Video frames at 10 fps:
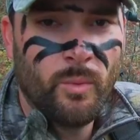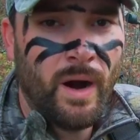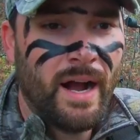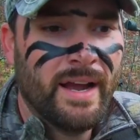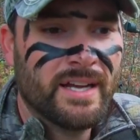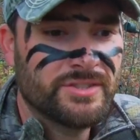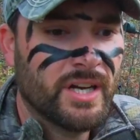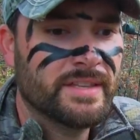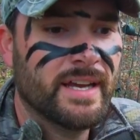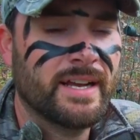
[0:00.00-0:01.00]
why I
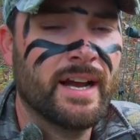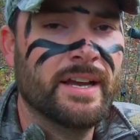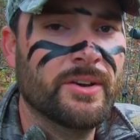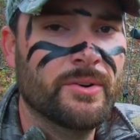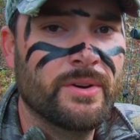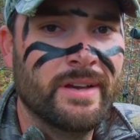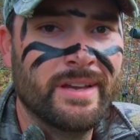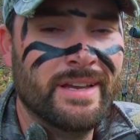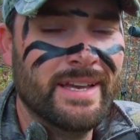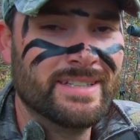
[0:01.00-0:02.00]
shot that coyote.
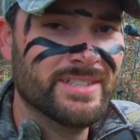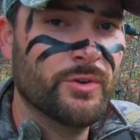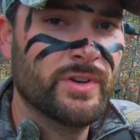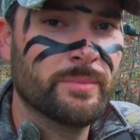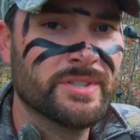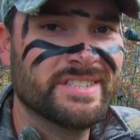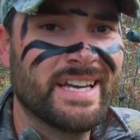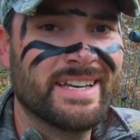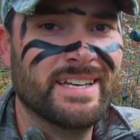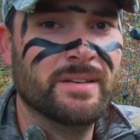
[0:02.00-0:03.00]
It's November
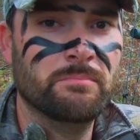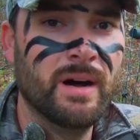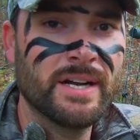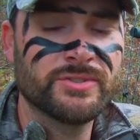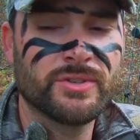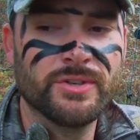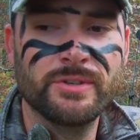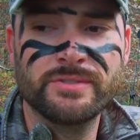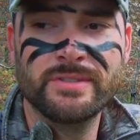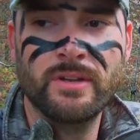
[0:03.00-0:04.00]
second, bucks are
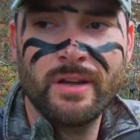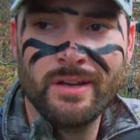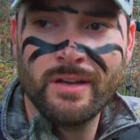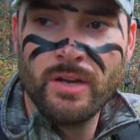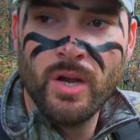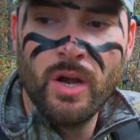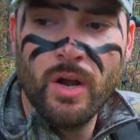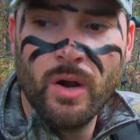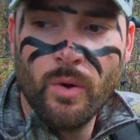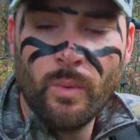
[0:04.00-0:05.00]
cruising.
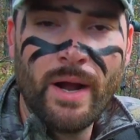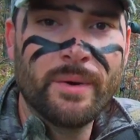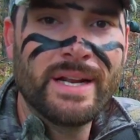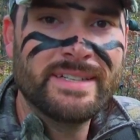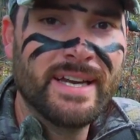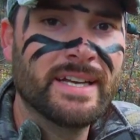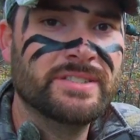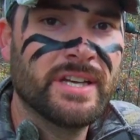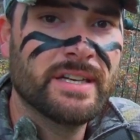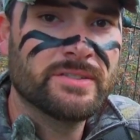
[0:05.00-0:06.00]
Why would I take
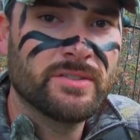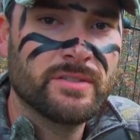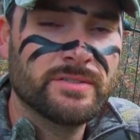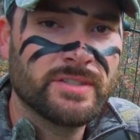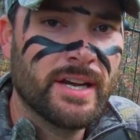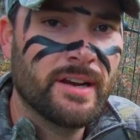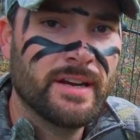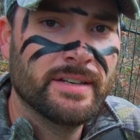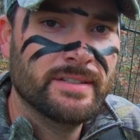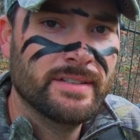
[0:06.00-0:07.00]
a chance on
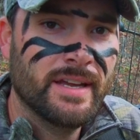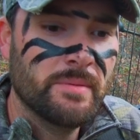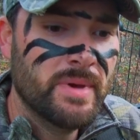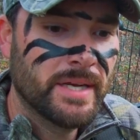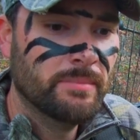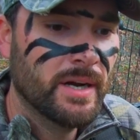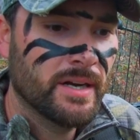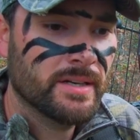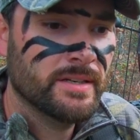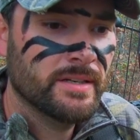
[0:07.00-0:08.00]
scaring a big
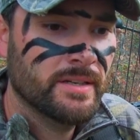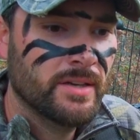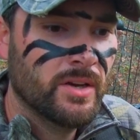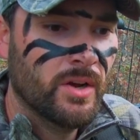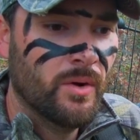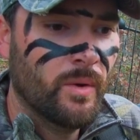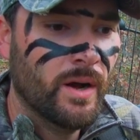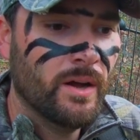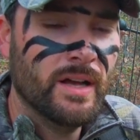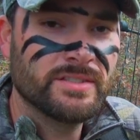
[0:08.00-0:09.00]
buck?
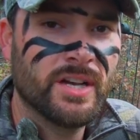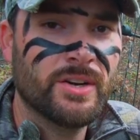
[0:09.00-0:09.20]
Well, us